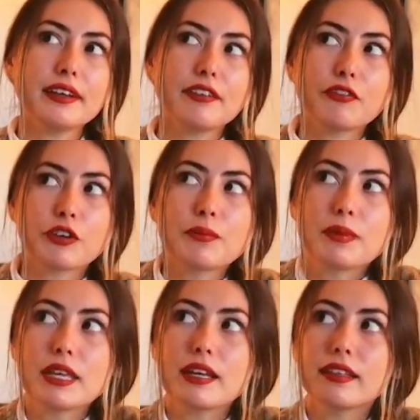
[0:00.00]
for
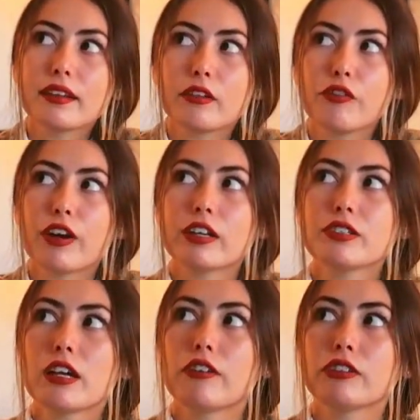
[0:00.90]
me, Little
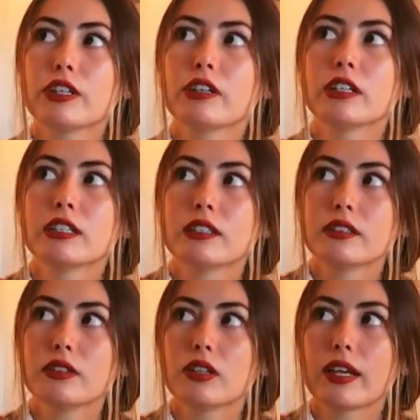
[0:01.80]
Fires Everywhere,
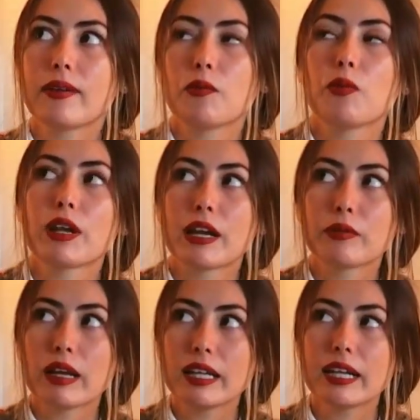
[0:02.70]
like when I
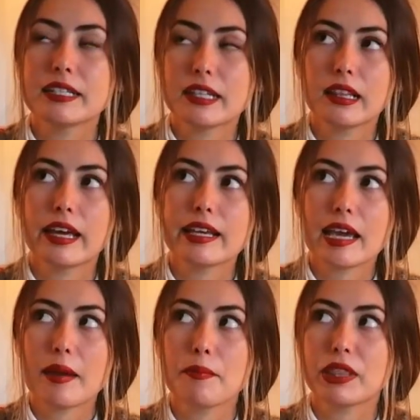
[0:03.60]
read it, I did like
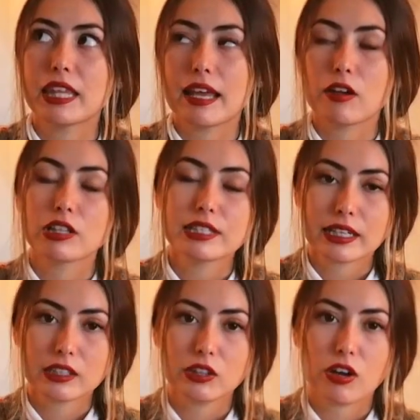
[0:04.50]
it, but then on
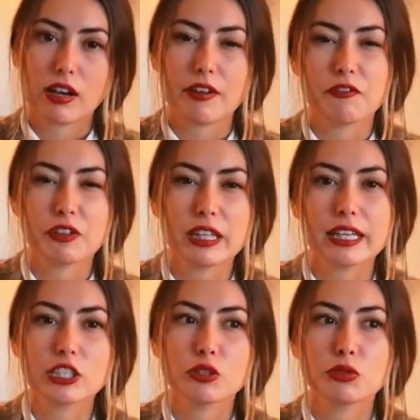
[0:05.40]
second thought, I feel
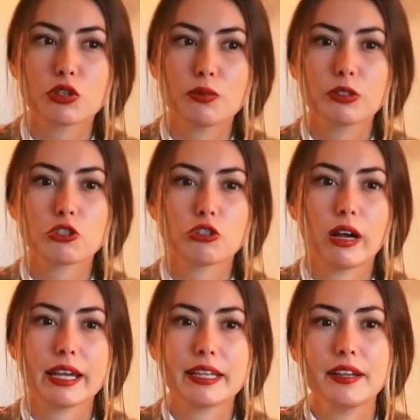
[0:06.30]
like she was almost
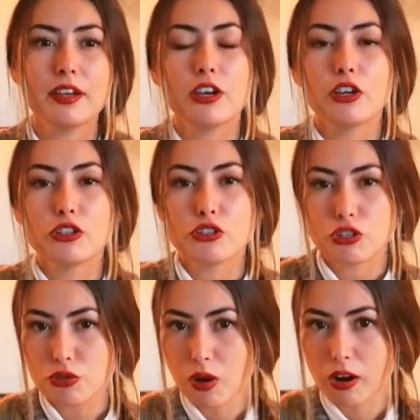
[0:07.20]
trying
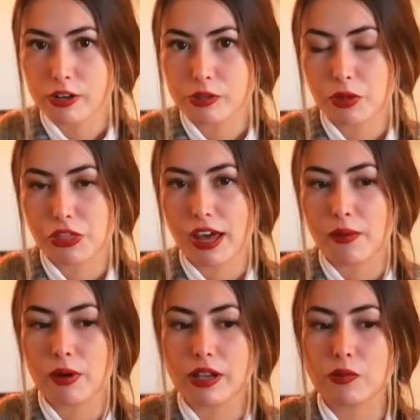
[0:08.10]
too hard with that
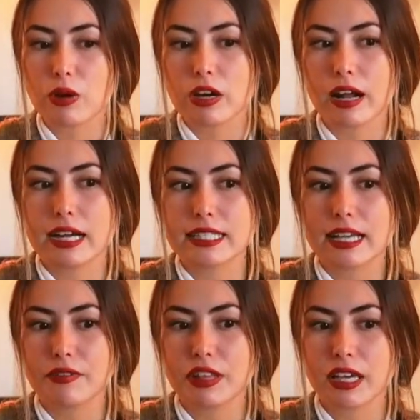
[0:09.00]
one, whereas
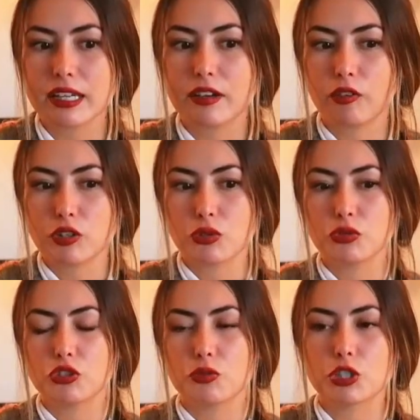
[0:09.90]
Everything I Never
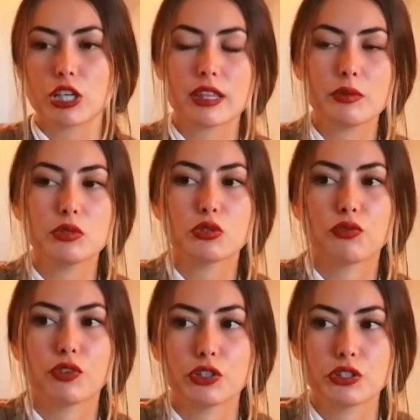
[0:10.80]
Told You, which I think was her
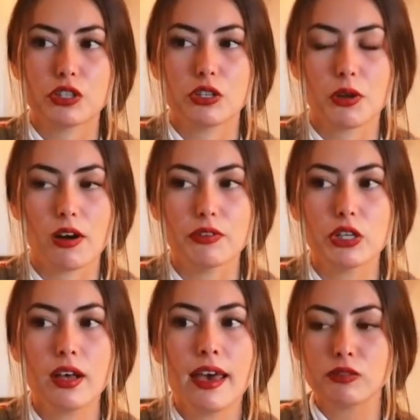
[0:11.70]
first
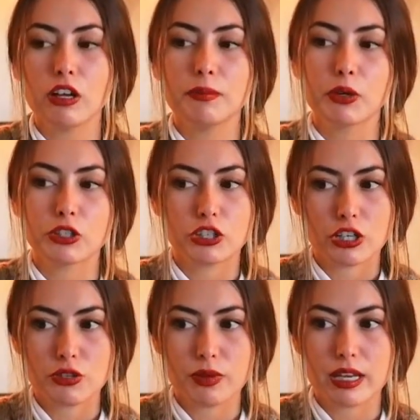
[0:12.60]
novel, just felt more
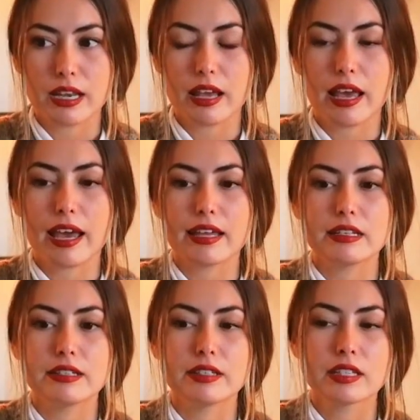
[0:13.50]
genuine,
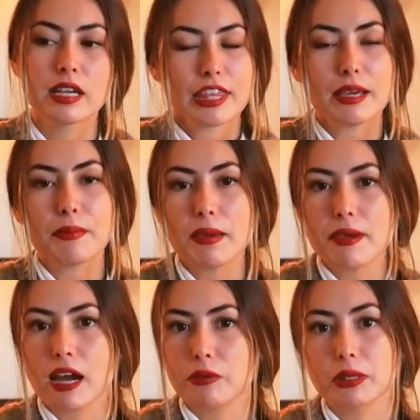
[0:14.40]
and I think maybe
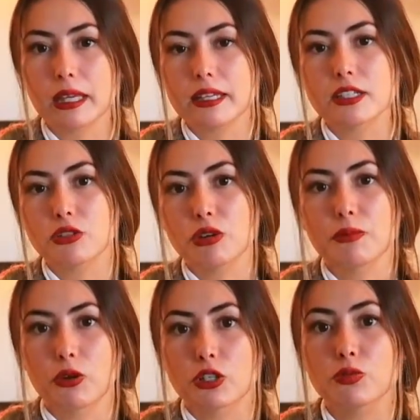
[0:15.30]
I related to it
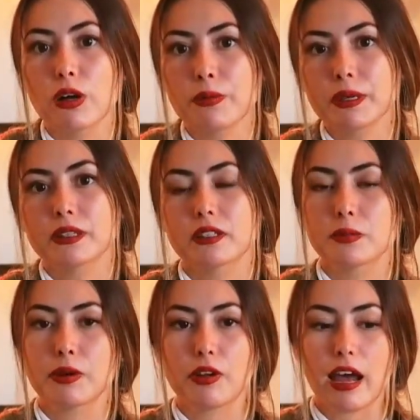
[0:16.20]
more as well because it's
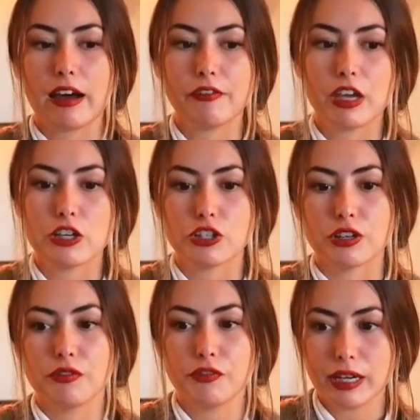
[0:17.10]
about a half
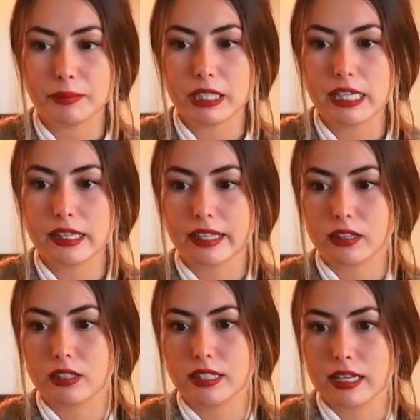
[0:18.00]
Asian family, like
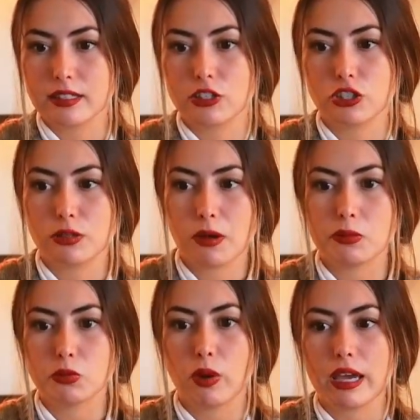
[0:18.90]
the dad's Asian, the
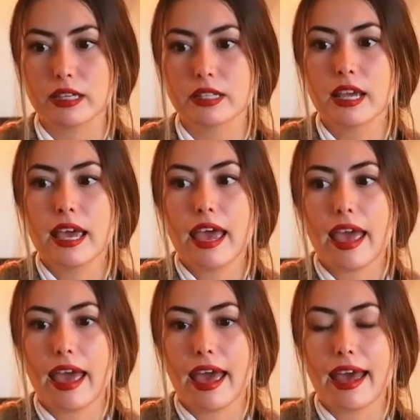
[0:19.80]
mom's white,
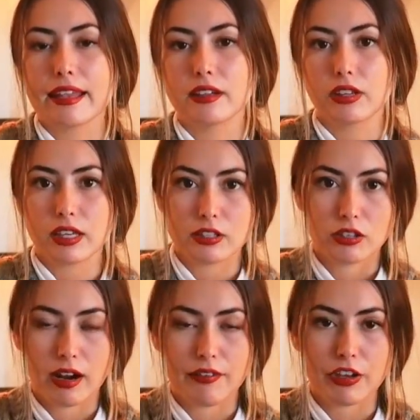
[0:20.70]
and the kids are
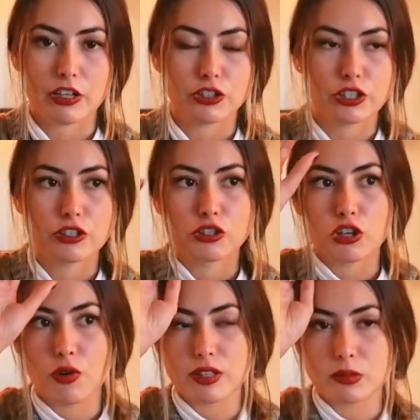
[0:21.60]
half Asian,
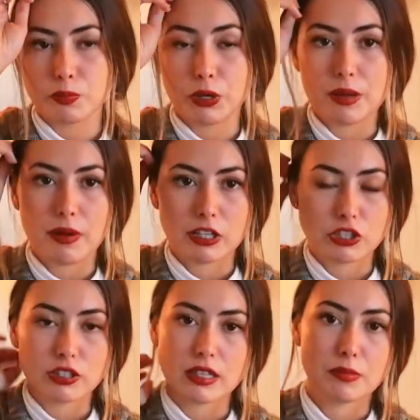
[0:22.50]
so it's pretty much
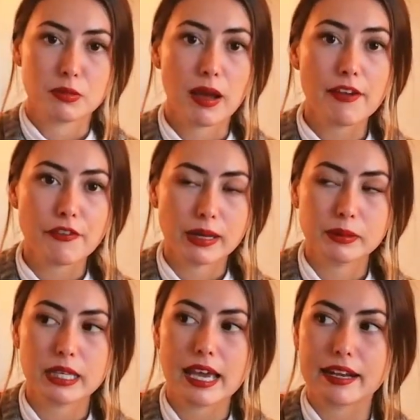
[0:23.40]
the same as my
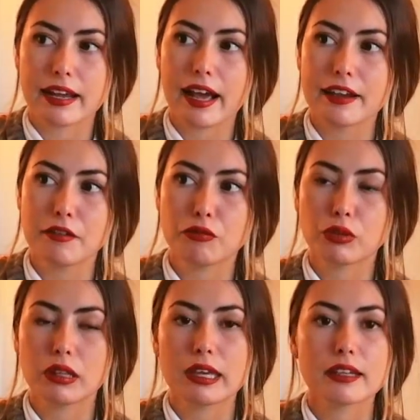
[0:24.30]
family, and I kind of
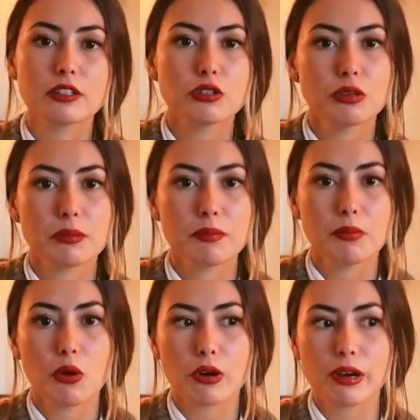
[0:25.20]
related to it
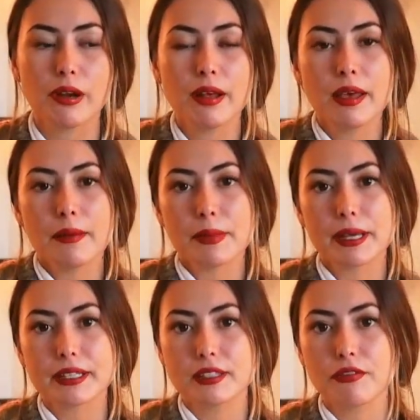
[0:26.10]
more
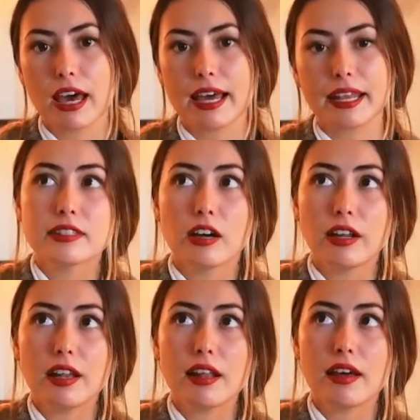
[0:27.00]
because of that. It's
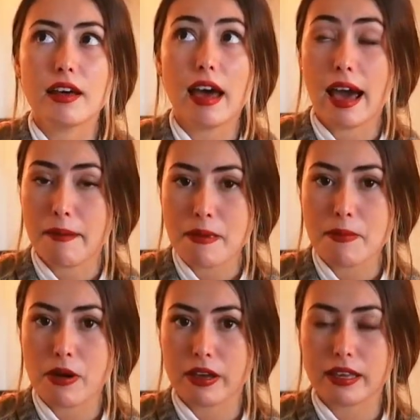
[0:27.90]
not a happy
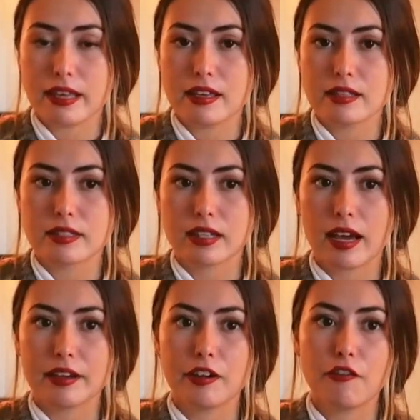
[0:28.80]
book, it's
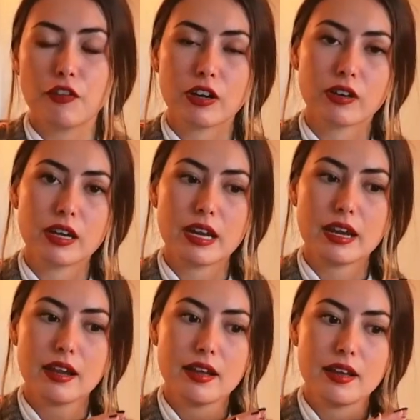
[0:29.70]
kind of
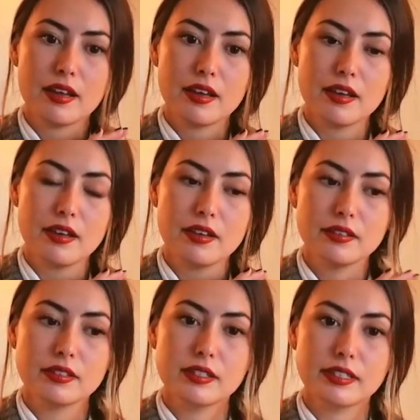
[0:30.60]
very
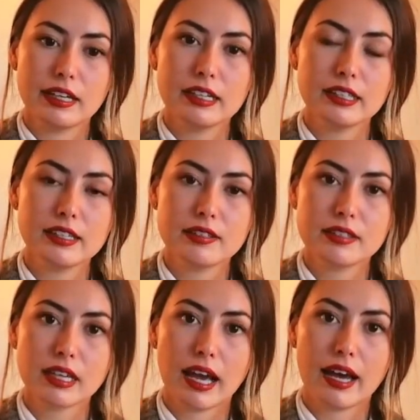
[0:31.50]
steadily
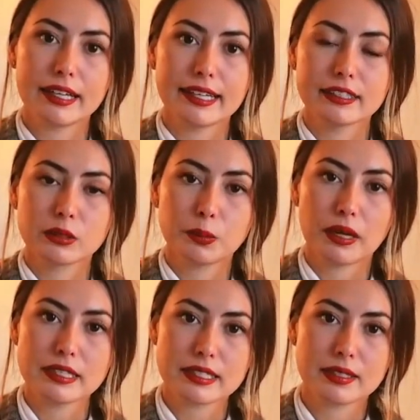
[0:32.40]
sad and
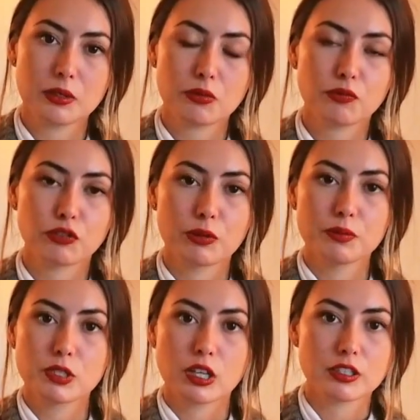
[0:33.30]
depressing
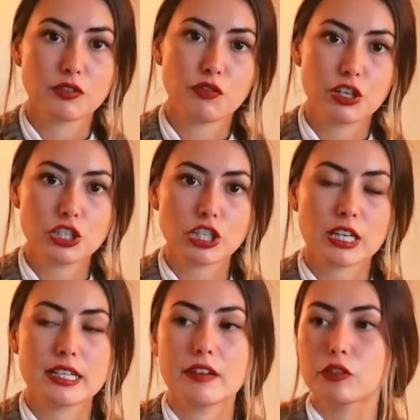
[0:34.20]
from start to finish,
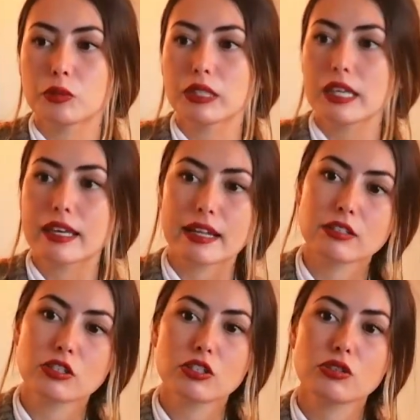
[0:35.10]
like it never really
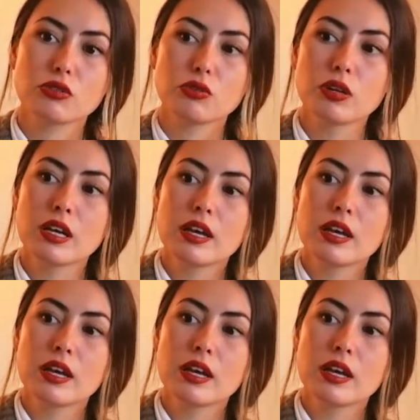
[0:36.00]
gets to